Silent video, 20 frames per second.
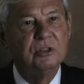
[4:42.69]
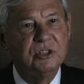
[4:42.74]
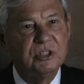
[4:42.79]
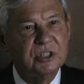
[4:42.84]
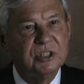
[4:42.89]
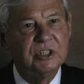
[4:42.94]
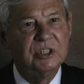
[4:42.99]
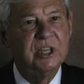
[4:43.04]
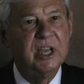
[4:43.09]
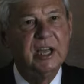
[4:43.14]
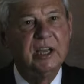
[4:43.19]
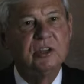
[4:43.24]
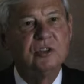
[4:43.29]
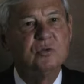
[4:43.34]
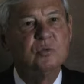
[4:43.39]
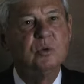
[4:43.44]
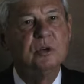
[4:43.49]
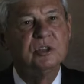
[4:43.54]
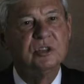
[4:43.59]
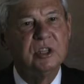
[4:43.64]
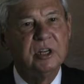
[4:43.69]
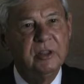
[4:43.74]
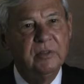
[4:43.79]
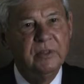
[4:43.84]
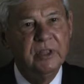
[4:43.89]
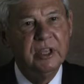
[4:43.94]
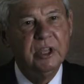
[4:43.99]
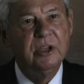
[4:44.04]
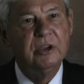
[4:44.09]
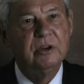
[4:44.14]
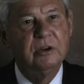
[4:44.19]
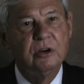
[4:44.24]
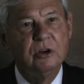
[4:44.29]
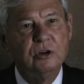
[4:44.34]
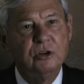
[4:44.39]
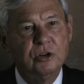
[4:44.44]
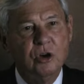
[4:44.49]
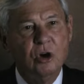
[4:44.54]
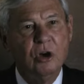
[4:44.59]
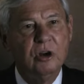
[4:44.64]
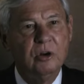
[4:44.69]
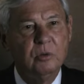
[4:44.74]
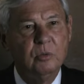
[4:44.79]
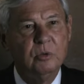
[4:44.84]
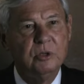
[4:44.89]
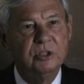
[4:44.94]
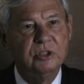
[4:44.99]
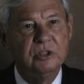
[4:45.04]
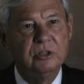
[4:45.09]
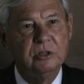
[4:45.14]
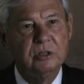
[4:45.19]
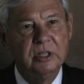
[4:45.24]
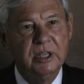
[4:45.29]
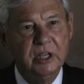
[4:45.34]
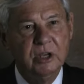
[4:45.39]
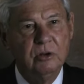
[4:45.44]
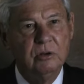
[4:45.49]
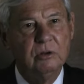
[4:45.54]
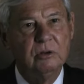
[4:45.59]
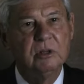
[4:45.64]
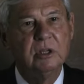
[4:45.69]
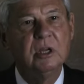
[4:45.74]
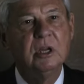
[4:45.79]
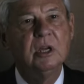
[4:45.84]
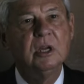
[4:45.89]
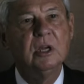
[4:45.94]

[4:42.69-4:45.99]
success was that in the year her daughter was killed,